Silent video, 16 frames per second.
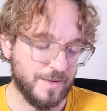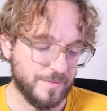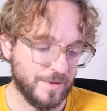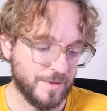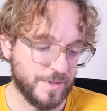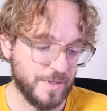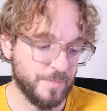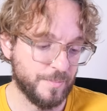
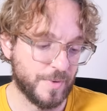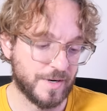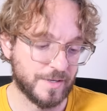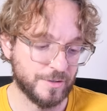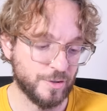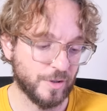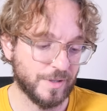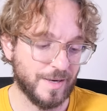the theme
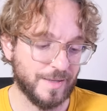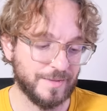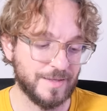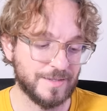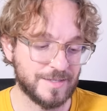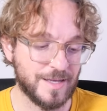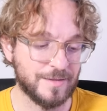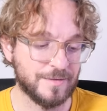park, no
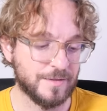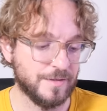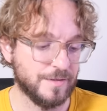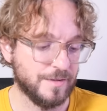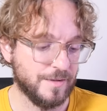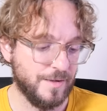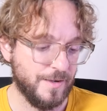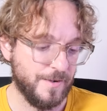galactic
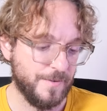center